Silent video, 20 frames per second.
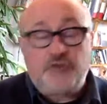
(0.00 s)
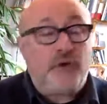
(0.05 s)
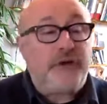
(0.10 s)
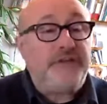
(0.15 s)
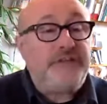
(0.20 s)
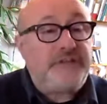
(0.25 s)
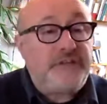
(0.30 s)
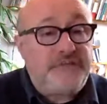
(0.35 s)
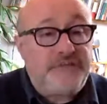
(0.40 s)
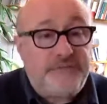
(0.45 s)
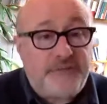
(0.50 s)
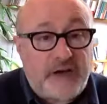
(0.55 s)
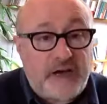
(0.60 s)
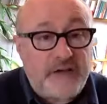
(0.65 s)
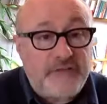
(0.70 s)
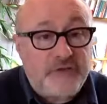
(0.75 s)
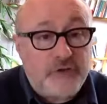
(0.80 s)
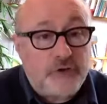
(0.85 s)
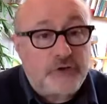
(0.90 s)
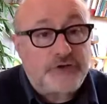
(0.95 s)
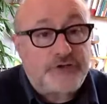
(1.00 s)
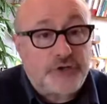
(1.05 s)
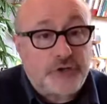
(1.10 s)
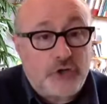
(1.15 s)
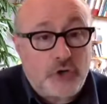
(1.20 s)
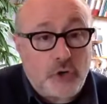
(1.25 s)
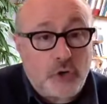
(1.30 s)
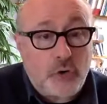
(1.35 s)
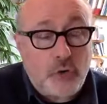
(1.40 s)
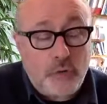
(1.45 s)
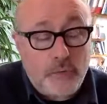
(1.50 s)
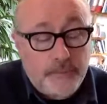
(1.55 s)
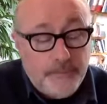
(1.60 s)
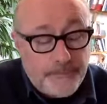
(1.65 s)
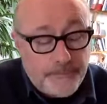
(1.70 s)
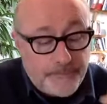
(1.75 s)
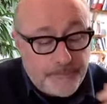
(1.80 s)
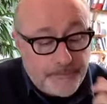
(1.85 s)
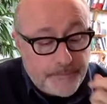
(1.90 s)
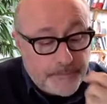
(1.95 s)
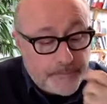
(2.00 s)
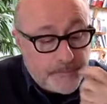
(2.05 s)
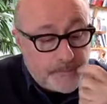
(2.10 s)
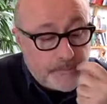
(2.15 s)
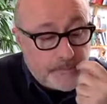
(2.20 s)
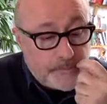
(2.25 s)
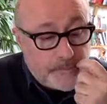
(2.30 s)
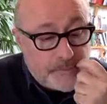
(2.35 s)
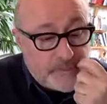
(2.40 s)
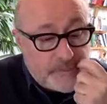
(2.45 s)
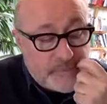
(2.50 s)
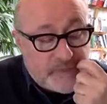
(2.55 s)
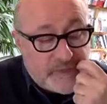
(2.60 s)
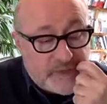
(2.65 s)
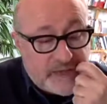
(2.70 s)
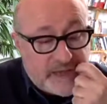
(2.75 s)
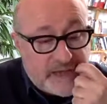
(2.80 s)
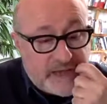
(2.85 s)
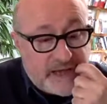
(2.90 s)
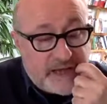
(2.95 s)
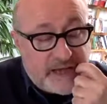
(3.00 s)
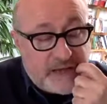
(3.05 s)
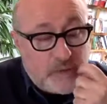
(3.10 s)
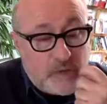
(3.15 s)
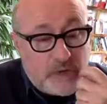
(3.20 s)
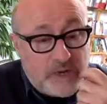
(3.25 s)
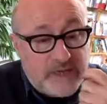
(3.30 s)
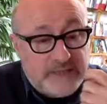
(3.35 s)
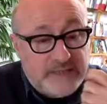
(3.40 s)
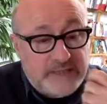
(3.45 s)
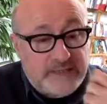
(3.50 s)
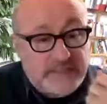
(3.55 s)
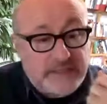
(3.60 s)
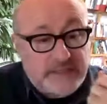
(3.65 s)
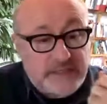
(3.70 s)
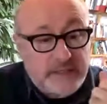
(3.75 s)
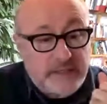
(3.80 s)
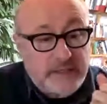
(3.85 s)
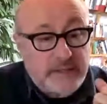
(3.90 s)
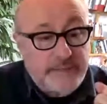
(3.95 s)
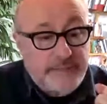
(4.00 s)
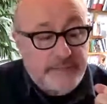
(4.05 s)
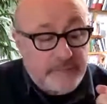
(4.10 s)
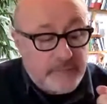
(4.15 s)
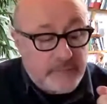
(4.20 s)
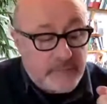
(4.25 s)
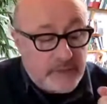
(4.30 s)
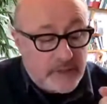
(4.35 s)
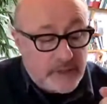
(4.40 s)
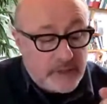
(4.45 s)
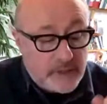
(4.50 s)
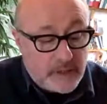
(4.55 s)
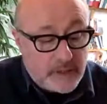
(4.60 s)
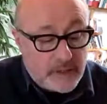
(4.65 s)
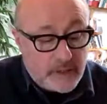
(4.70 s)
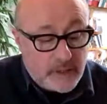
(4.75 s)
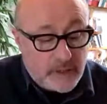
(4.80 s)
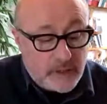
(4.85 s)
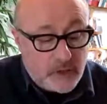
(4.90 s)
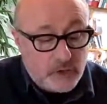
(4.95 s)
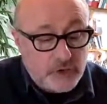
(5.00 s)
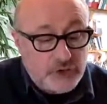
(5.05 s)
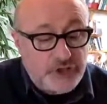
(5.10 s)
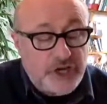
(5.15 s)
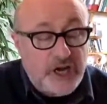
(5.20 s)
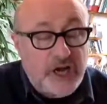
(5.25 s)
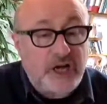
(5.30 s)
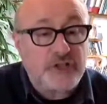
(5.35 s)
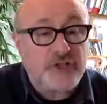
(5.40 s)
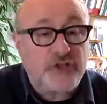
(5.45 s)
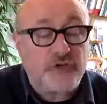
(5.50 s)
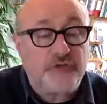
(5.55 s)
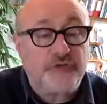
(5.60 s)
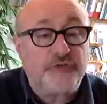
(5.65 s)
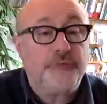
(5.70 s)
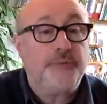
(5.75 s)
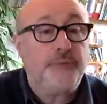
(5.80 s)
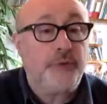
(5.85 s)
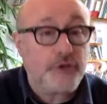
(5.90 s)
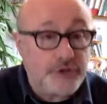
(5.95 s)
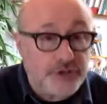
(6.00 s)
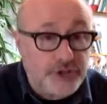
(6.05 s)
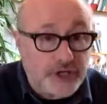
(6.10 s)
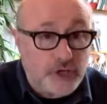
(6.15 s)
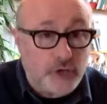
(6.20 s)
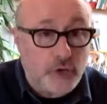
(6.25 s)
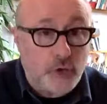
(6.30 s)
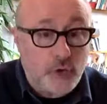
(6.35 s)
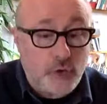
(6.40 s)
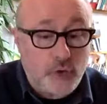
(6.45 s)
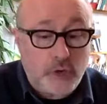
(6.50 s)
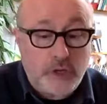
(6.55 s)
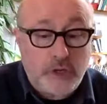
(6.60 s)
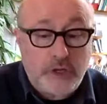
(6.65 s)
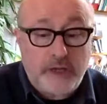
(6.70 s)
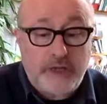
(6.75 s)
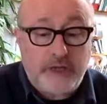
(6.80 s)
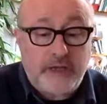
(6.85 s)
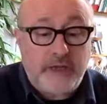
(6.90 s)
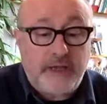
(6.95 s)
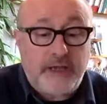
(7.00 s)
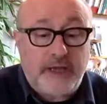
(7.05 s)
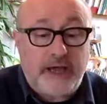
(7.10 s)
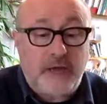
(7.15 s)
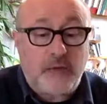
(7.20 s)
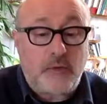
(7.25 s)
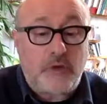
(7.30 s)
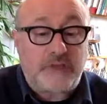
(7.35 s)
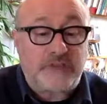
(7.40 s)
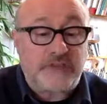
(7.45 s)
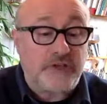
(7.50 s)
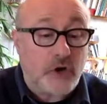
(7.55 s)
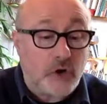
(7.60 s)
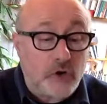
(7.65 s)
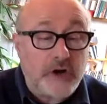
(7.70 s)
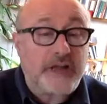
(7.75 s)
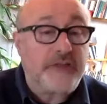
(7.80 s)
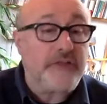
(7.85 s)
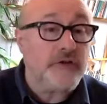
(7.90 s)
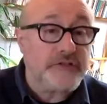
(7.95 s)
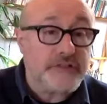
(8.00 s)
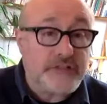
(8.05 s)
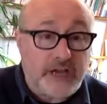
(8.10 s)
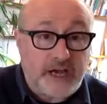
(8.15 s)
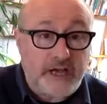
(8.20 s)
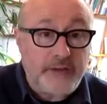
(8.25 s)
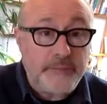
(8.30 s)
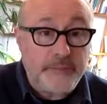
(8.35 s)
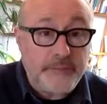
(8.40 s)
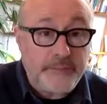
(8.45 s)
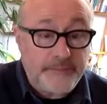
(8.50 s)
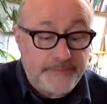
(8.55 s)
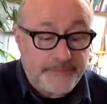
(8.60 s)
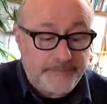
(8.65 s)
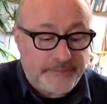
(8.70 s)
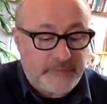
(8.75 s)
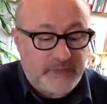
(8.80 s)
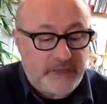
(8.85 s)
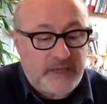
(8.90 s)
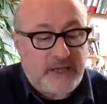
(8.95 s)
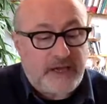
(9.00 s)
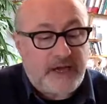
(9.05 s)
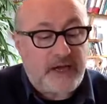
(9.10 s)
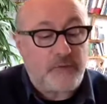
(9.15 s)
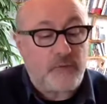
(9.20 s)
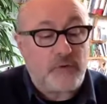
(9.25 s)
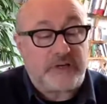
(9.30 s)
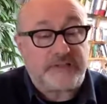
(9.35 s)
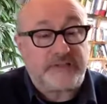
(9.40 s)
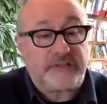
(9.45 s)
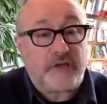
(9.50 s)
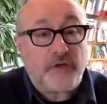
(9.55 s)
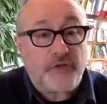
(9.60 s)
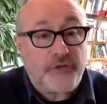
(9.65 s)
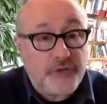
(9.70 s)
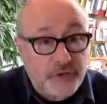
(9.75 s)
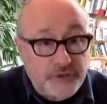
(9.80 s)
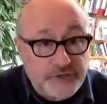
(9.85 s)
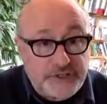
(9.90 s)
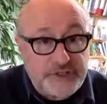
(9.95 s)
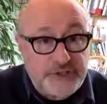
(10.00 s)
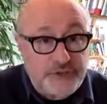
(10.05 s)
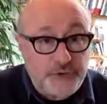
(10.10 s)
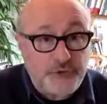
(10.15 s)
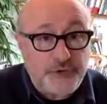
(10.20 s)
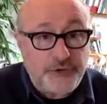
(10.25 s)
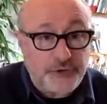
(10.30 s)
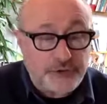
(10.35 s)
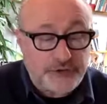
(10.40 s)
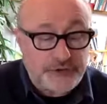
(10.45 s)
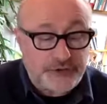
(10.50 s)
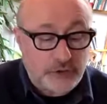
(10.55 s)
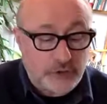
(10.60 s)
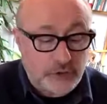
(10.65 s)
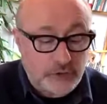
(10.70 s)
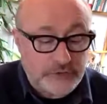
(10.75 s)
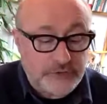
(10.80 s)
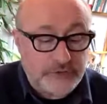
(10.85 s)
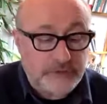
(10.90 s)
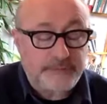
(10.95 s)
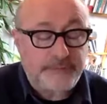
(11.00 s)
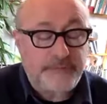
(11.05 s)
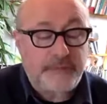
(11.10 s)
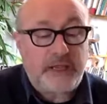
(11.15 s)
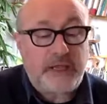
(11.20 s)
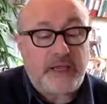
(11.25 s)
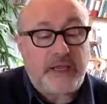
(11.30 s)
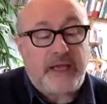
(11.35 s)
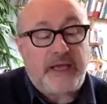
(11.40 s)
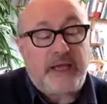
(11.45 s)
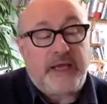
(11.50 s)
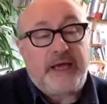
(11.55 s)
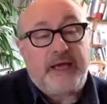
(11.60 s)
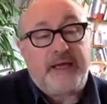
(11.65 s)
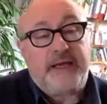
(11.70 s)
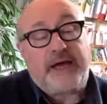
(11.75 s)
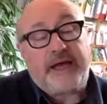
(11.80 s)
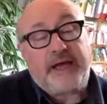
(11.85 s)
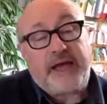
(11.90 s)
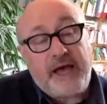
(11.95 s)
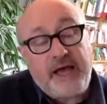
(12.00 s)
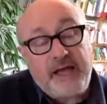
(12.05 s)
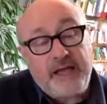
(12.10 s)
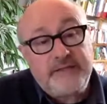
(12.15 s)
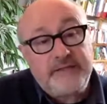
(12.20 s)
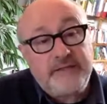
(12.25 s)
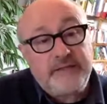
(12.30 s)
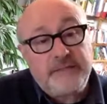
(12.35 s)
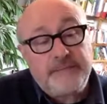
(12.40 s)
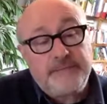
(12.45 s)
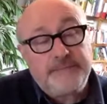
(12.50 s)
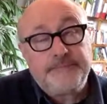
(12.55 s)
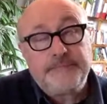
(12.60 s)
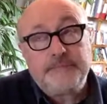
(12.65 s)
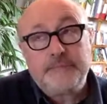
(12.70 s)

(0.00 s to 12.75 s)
25 years ago, I was on charge of Pocheco. I was young at the time. I was 32 years old, and I had